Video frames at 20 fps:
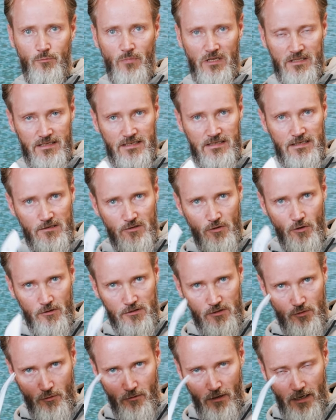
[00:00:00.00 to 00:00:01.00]
But this is
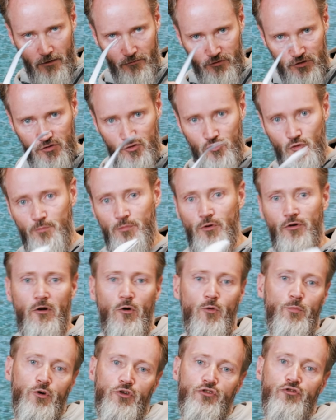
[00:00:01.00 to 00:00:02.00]
also a super
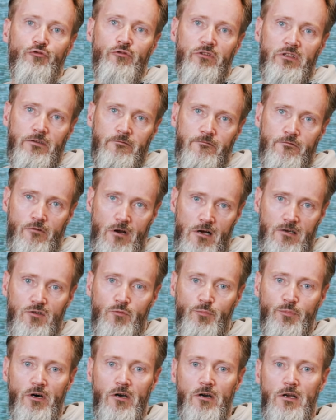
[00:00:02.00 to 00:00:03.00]
opportunity for
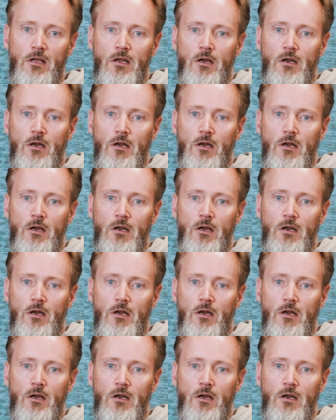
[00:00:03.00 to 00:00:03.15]
Axopar,